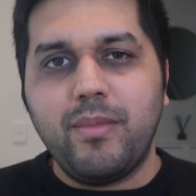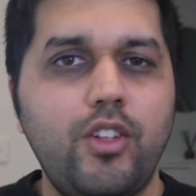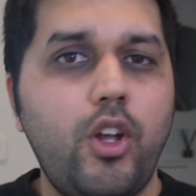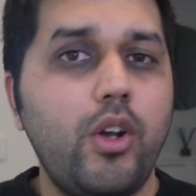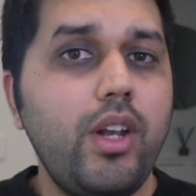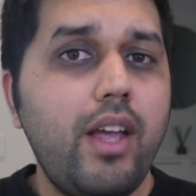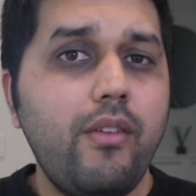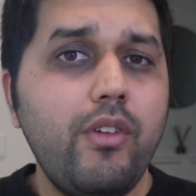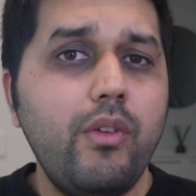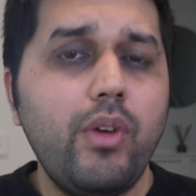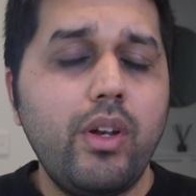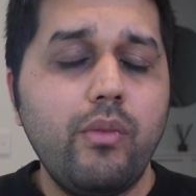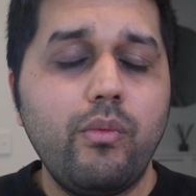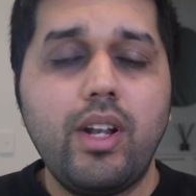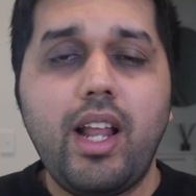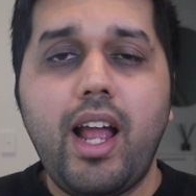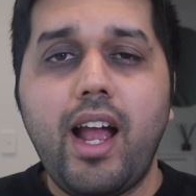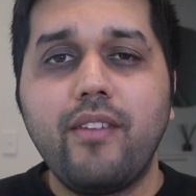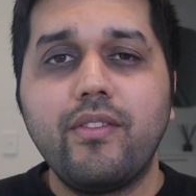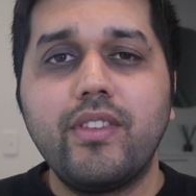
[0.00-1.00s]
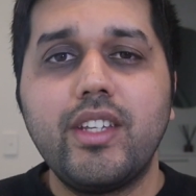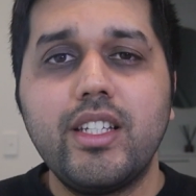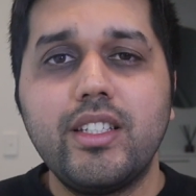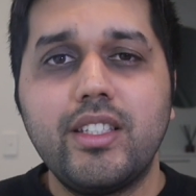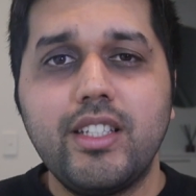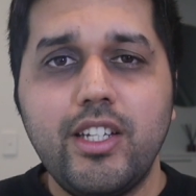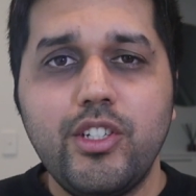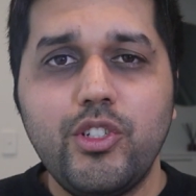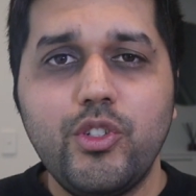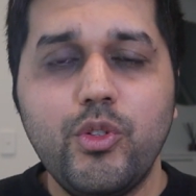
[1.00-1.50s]
Not everyone will have this
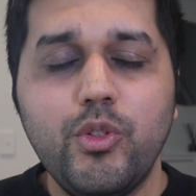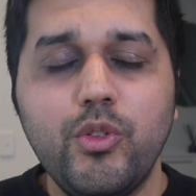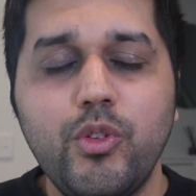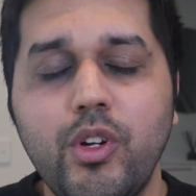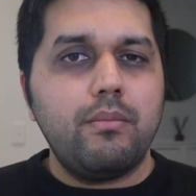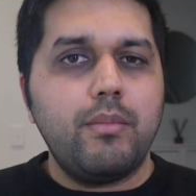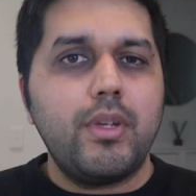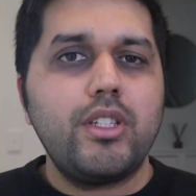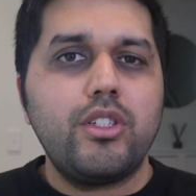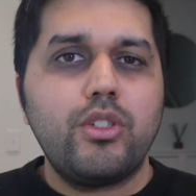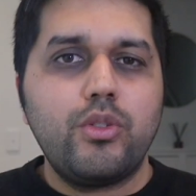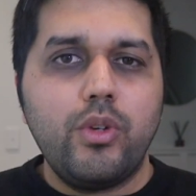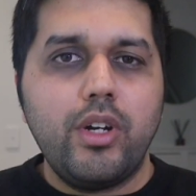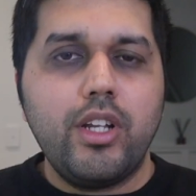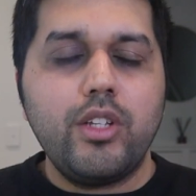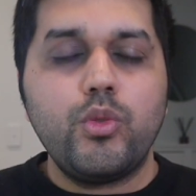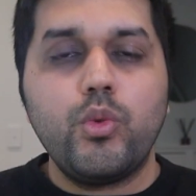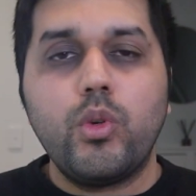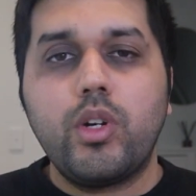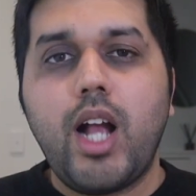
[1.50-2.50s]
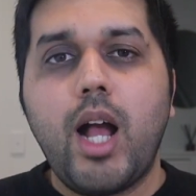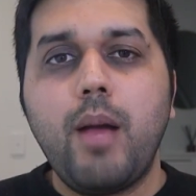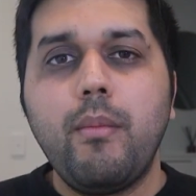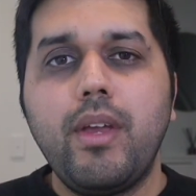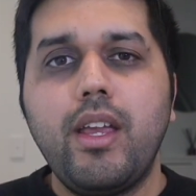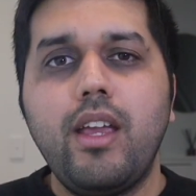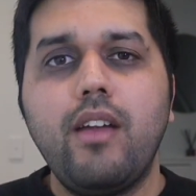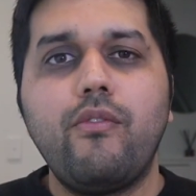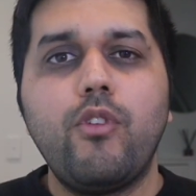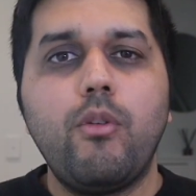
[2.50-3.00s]
issue, but students who come
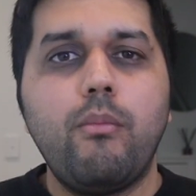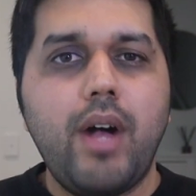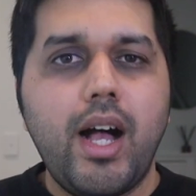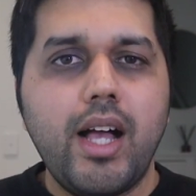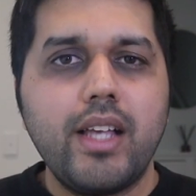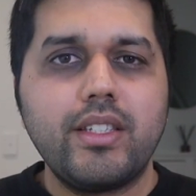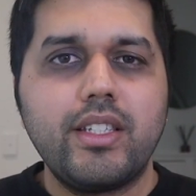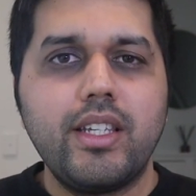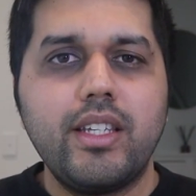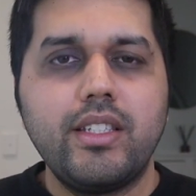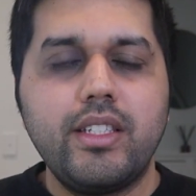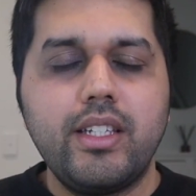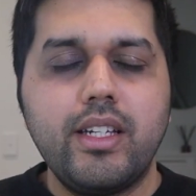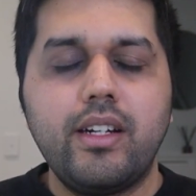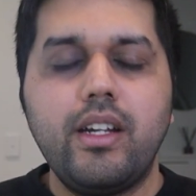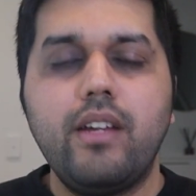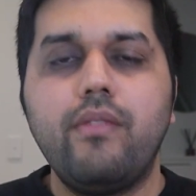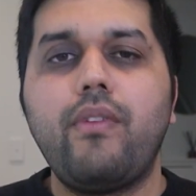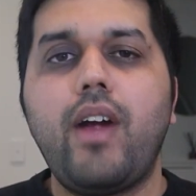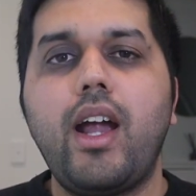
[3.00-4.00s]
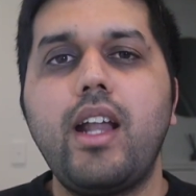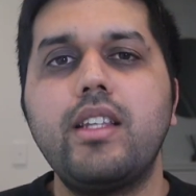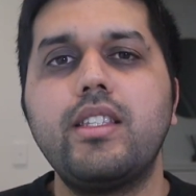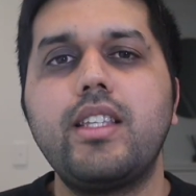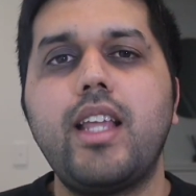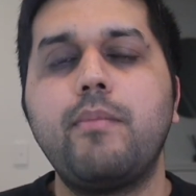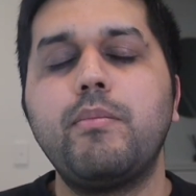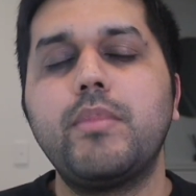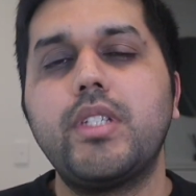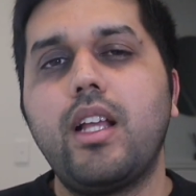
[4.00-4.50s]
here for master's degree find
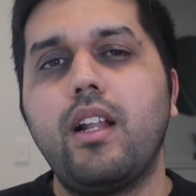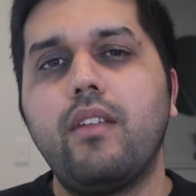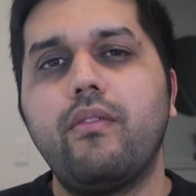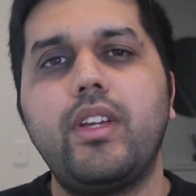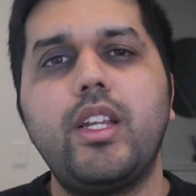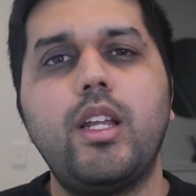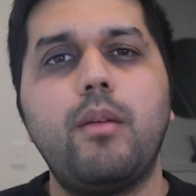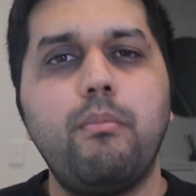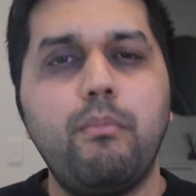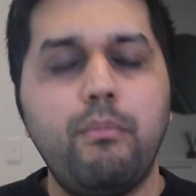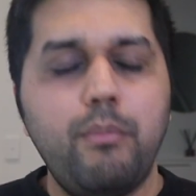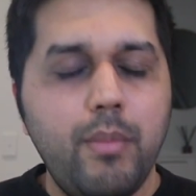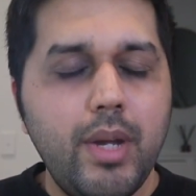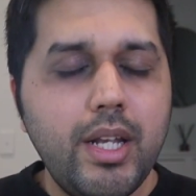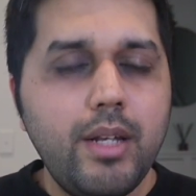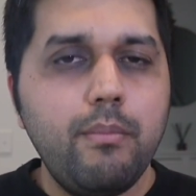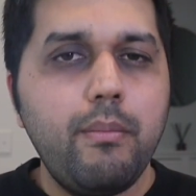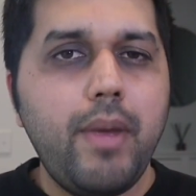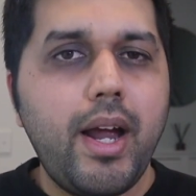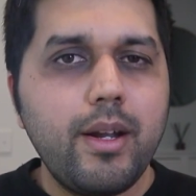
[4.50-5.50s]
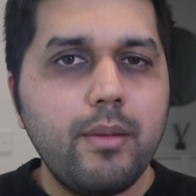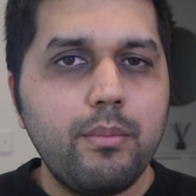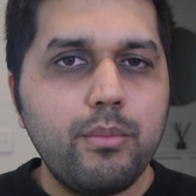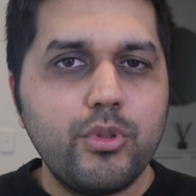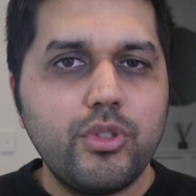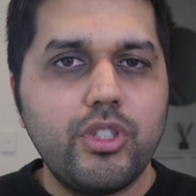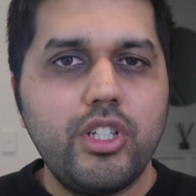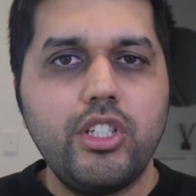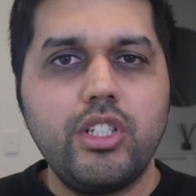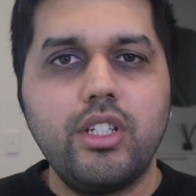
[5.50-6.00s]
themselves in a bit better
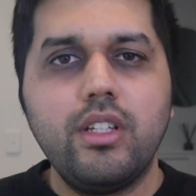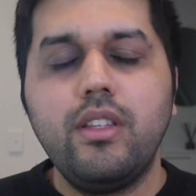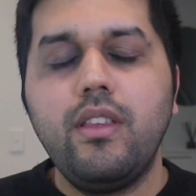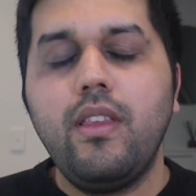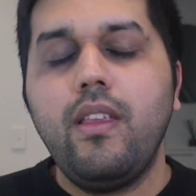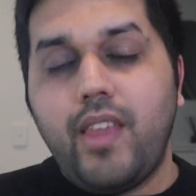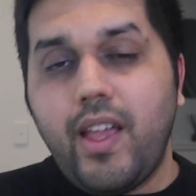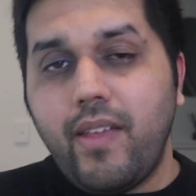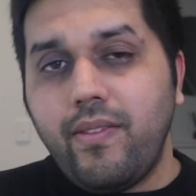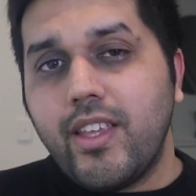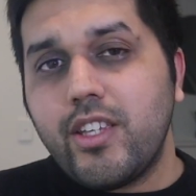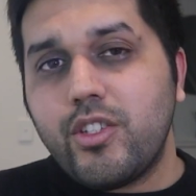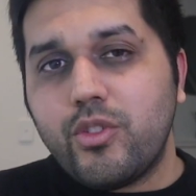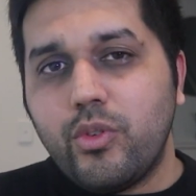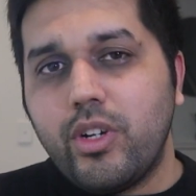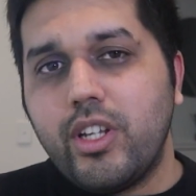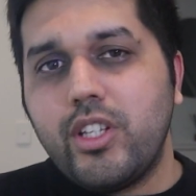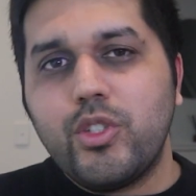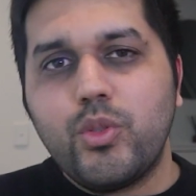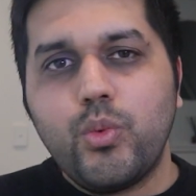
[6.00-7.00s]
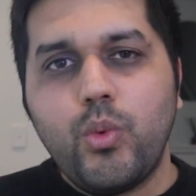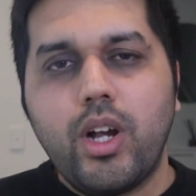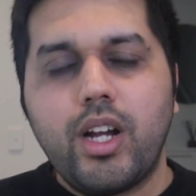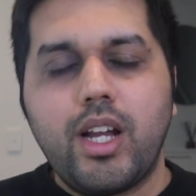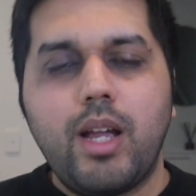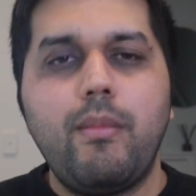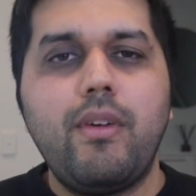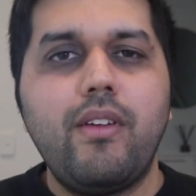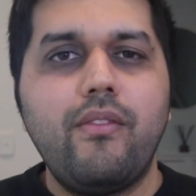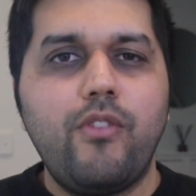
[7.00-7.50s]
position than the students who are
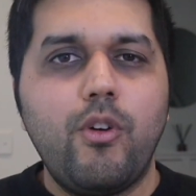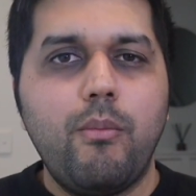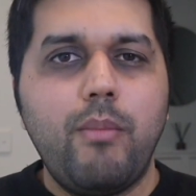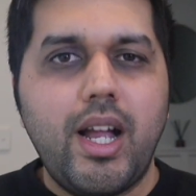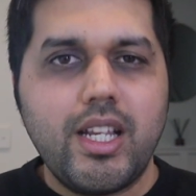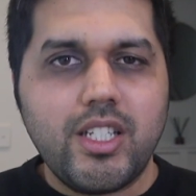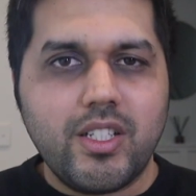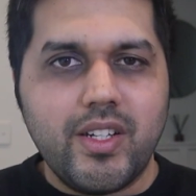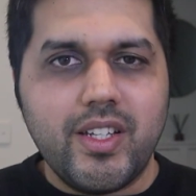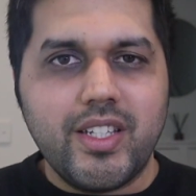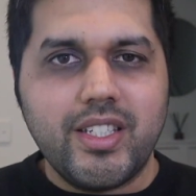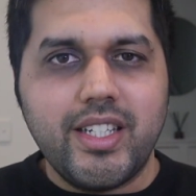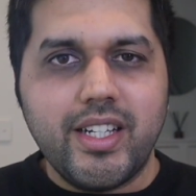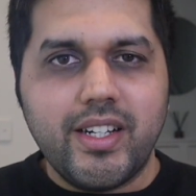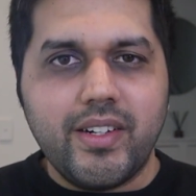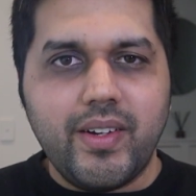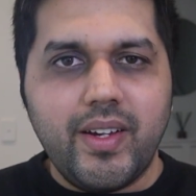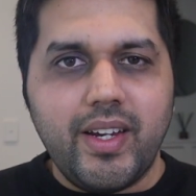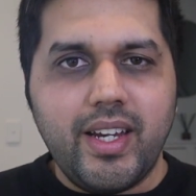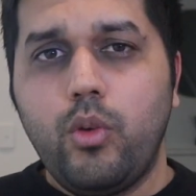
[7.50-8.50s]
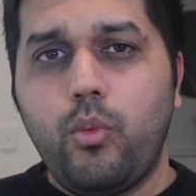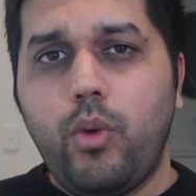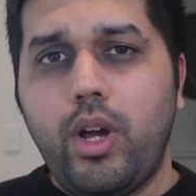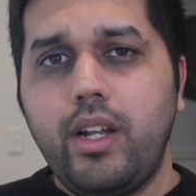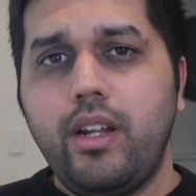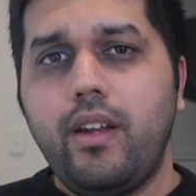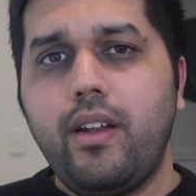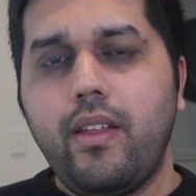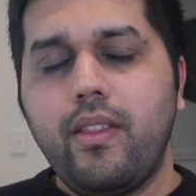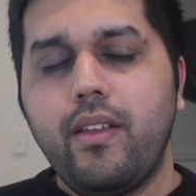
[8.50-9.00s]
coming for bachelor's degree. Now,
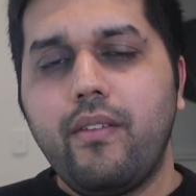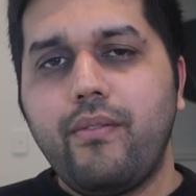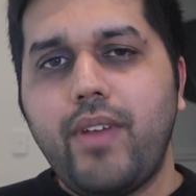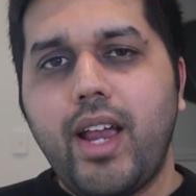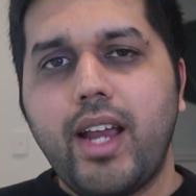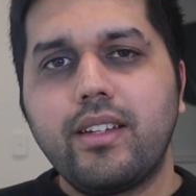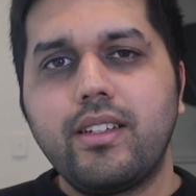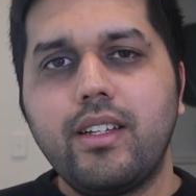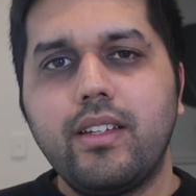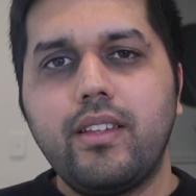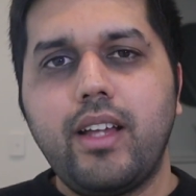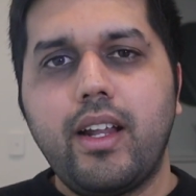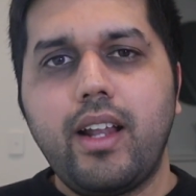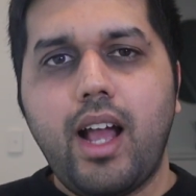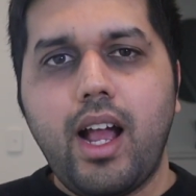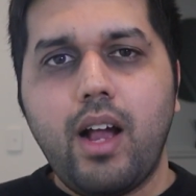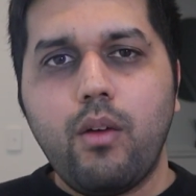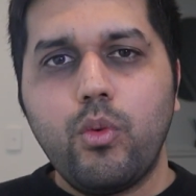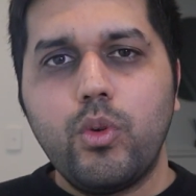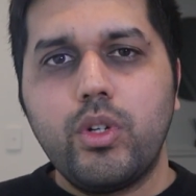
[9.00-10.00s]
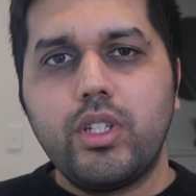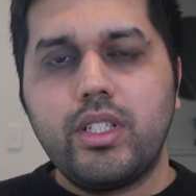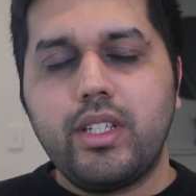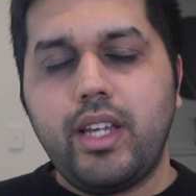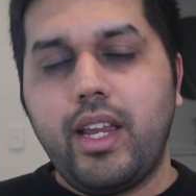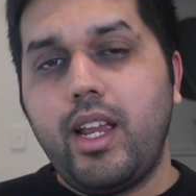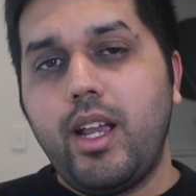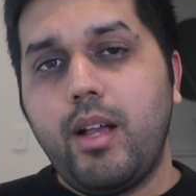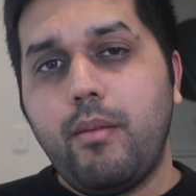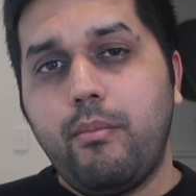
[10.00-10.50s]
one another factor that I would say